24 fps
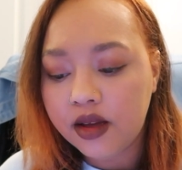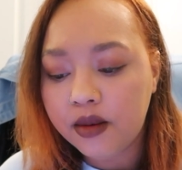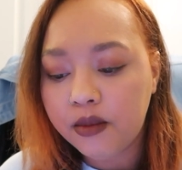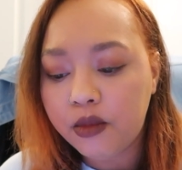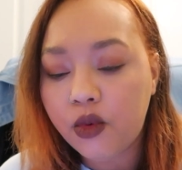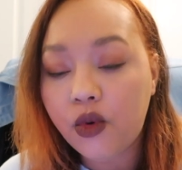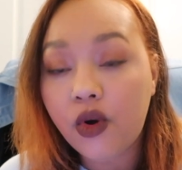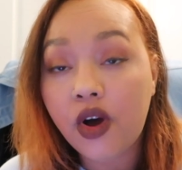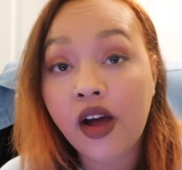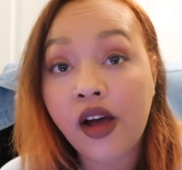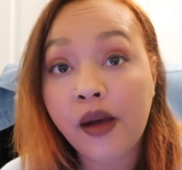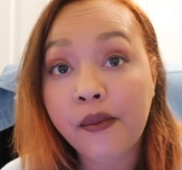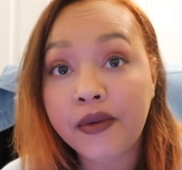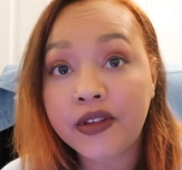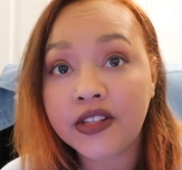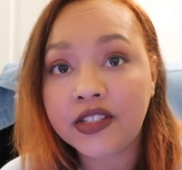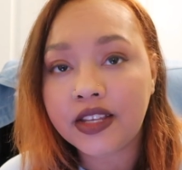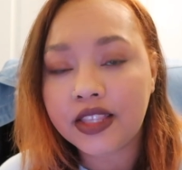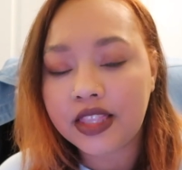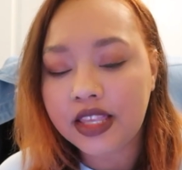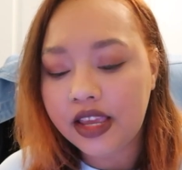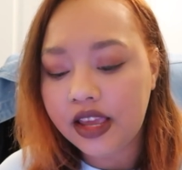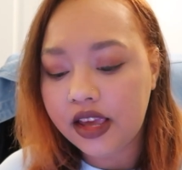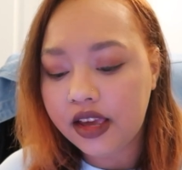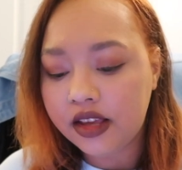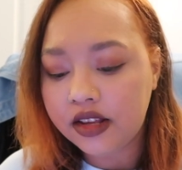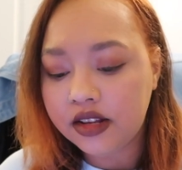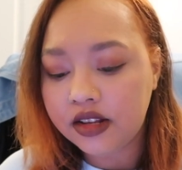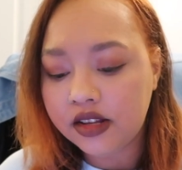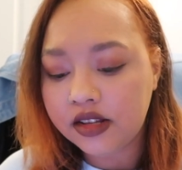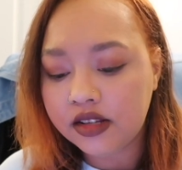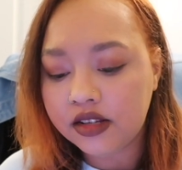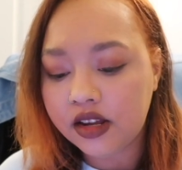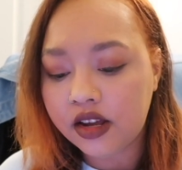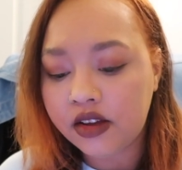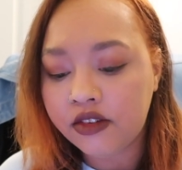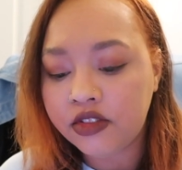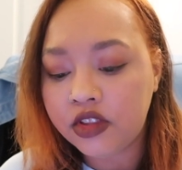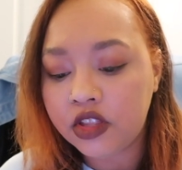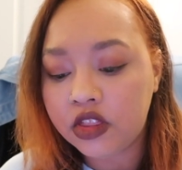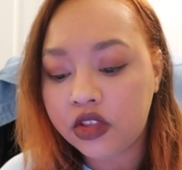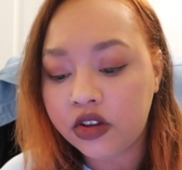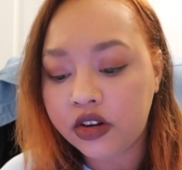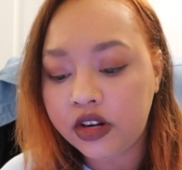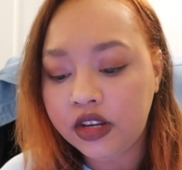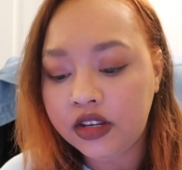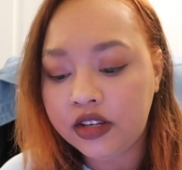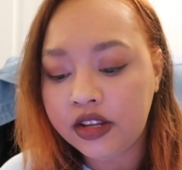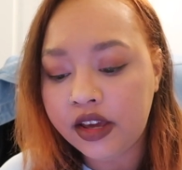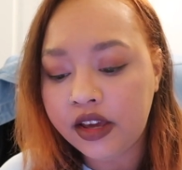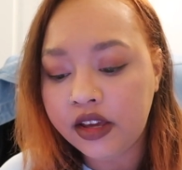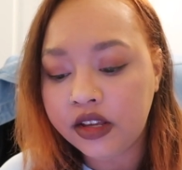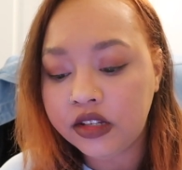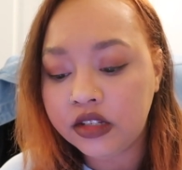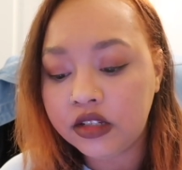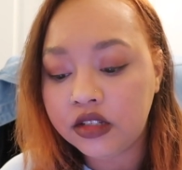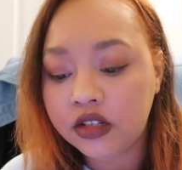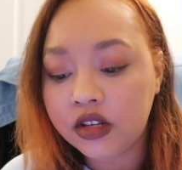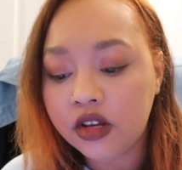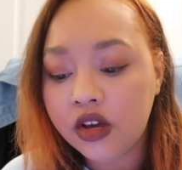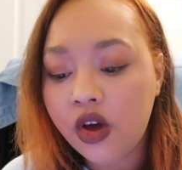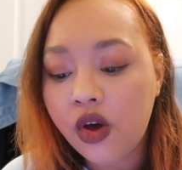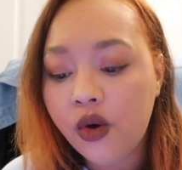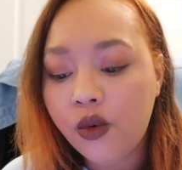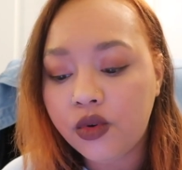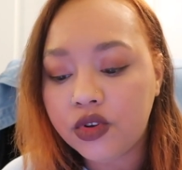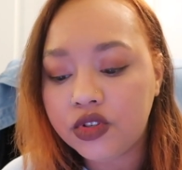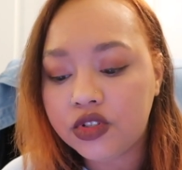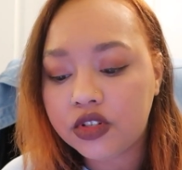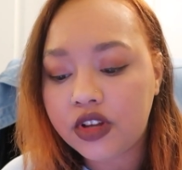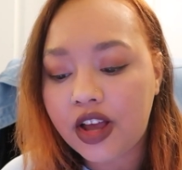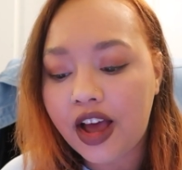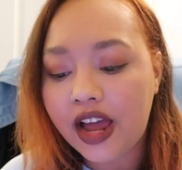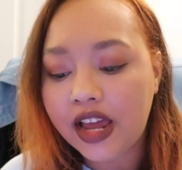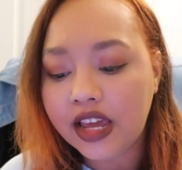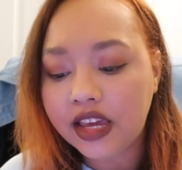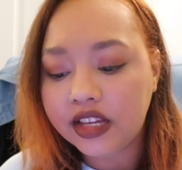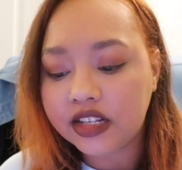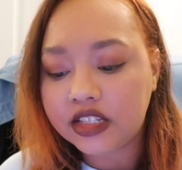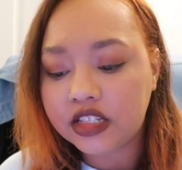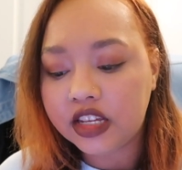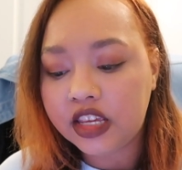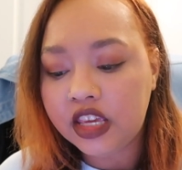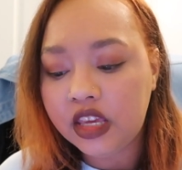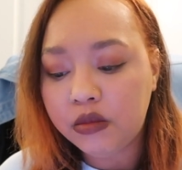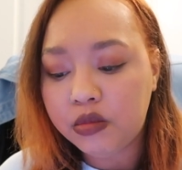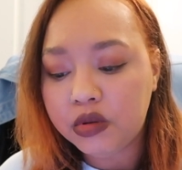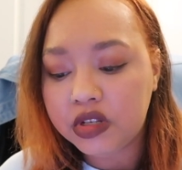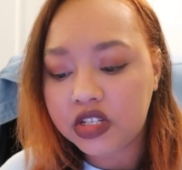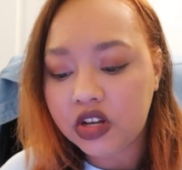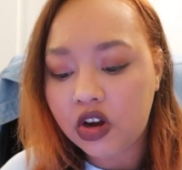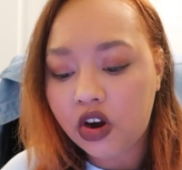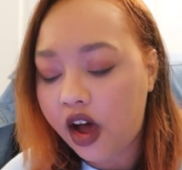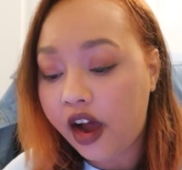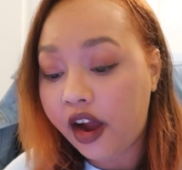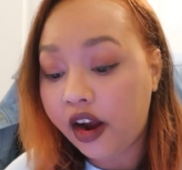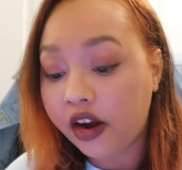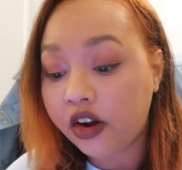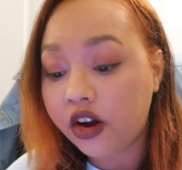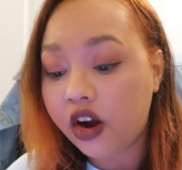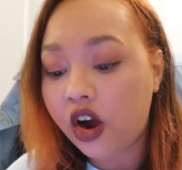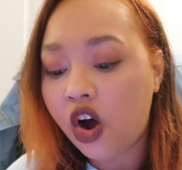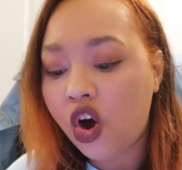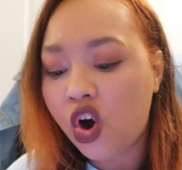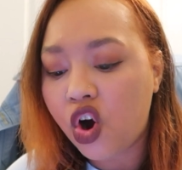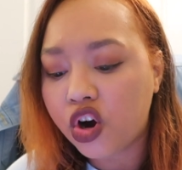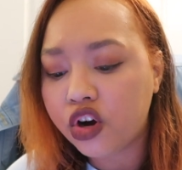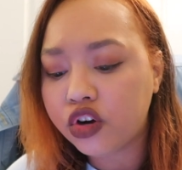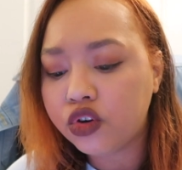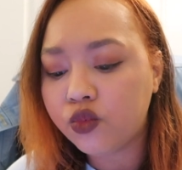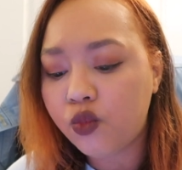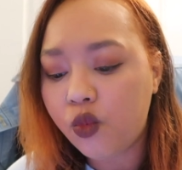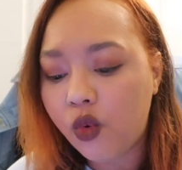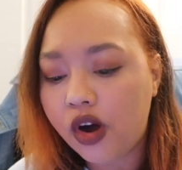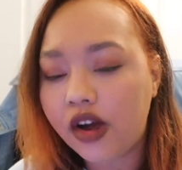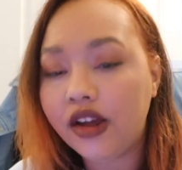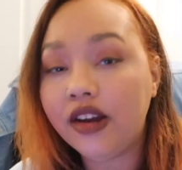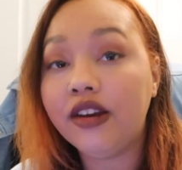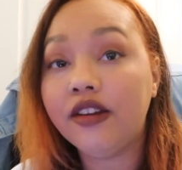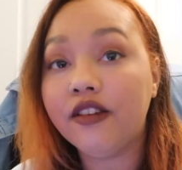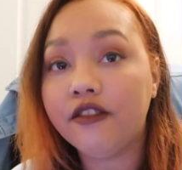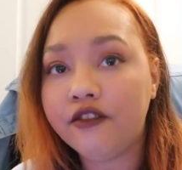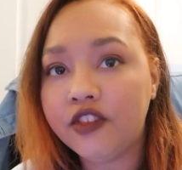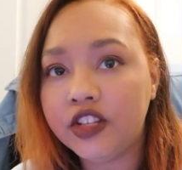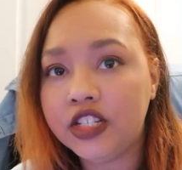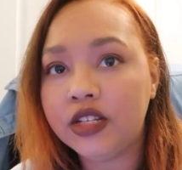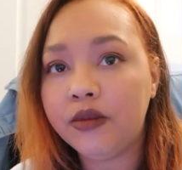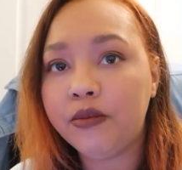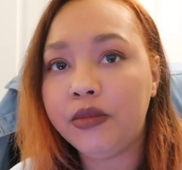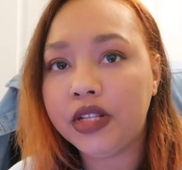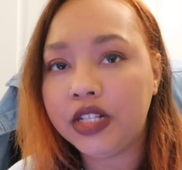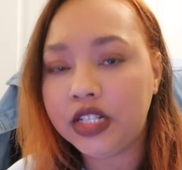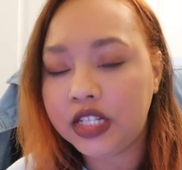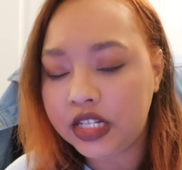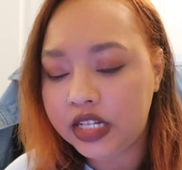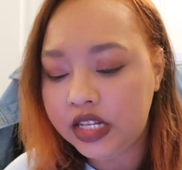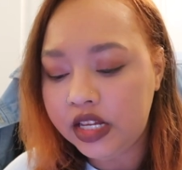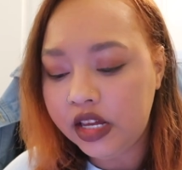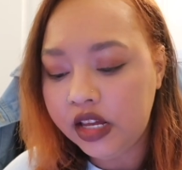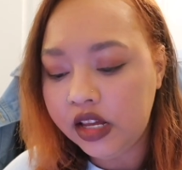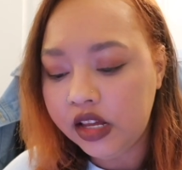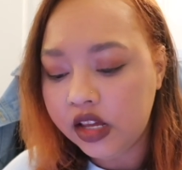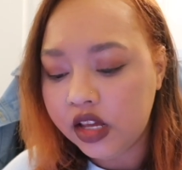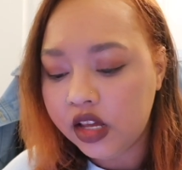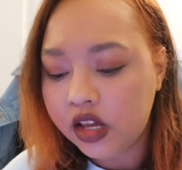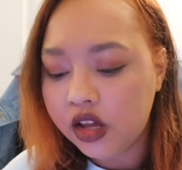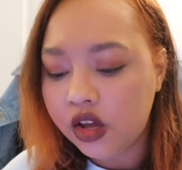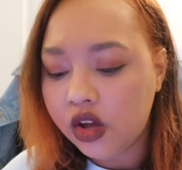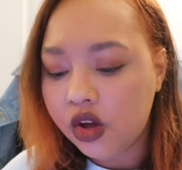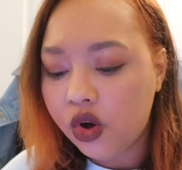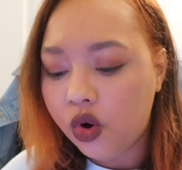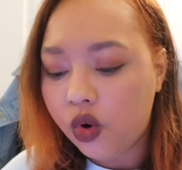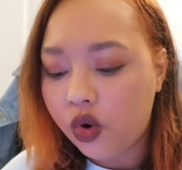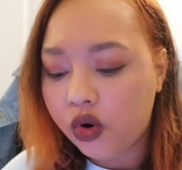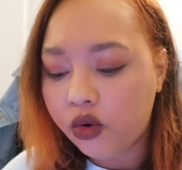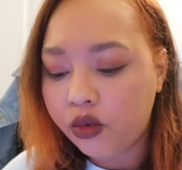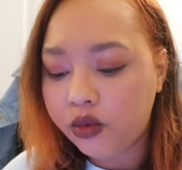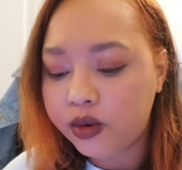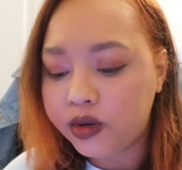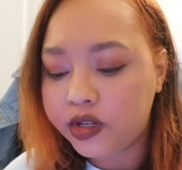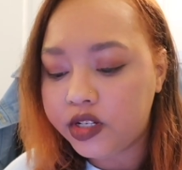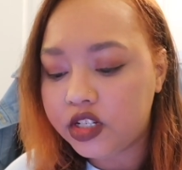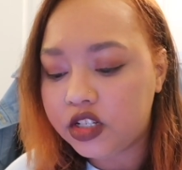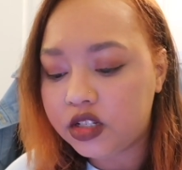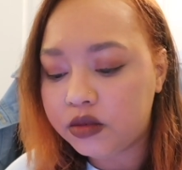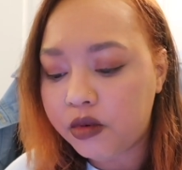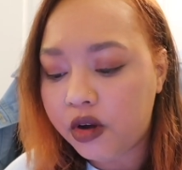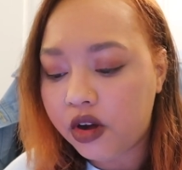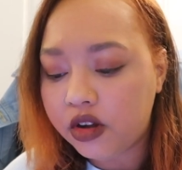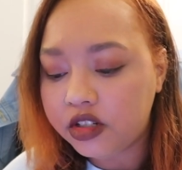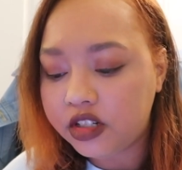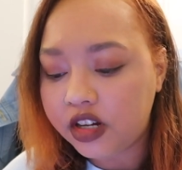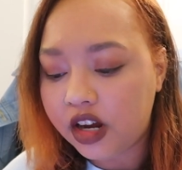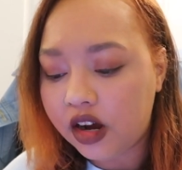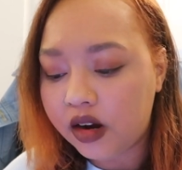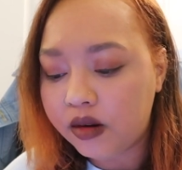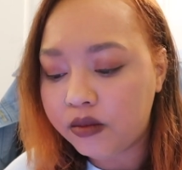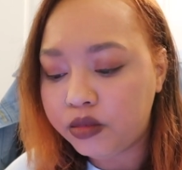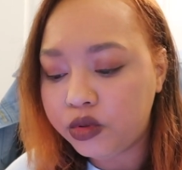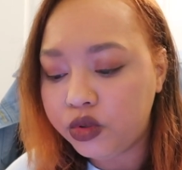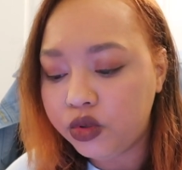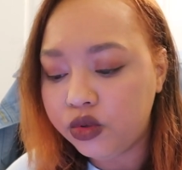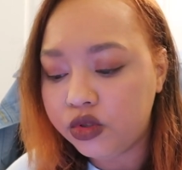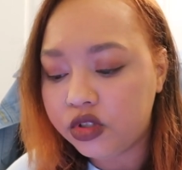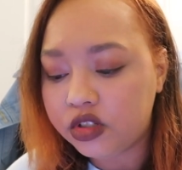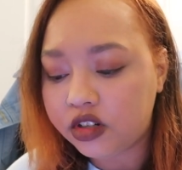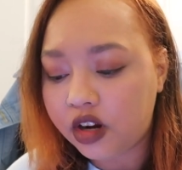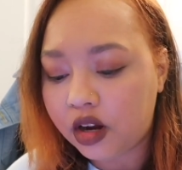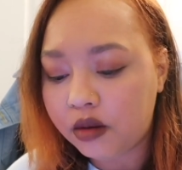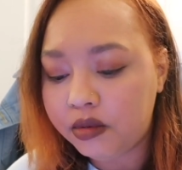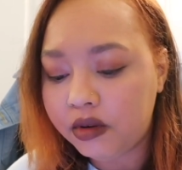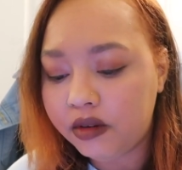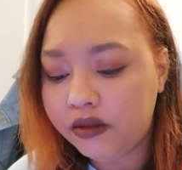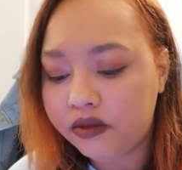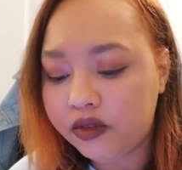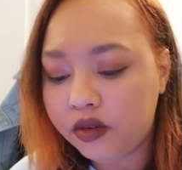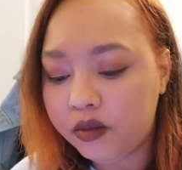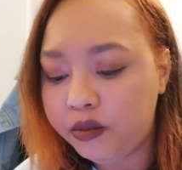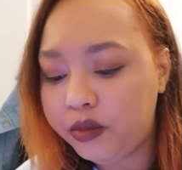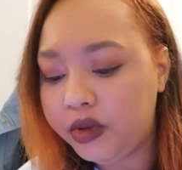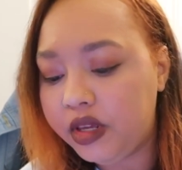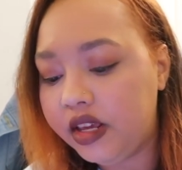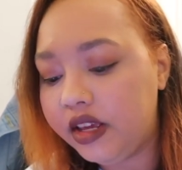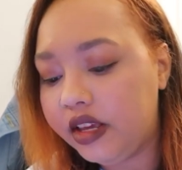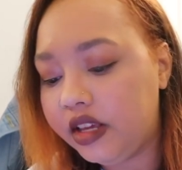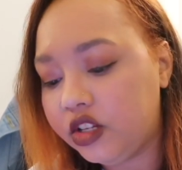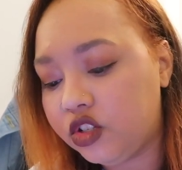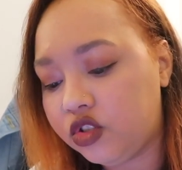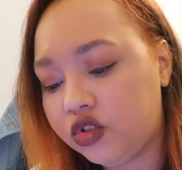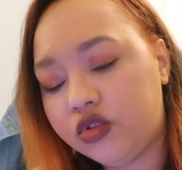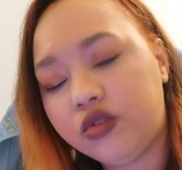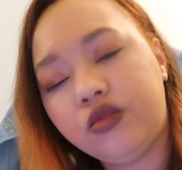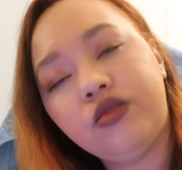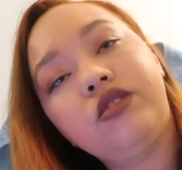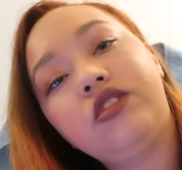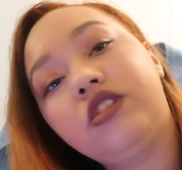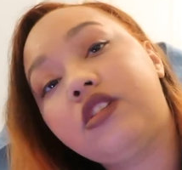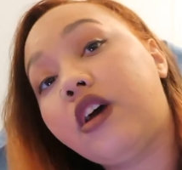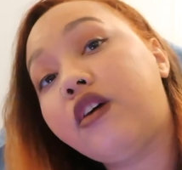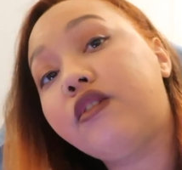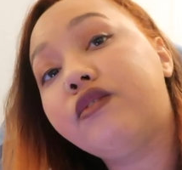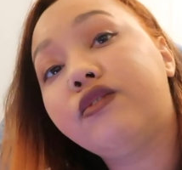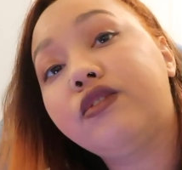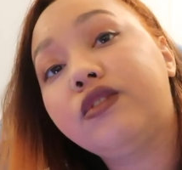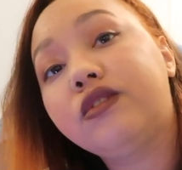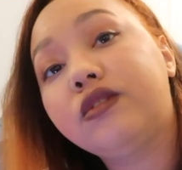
But what happens at the end of the 30 days? Will Sky get to keep his hard-won visibility? Or will his small-town blues stop him from being his true self?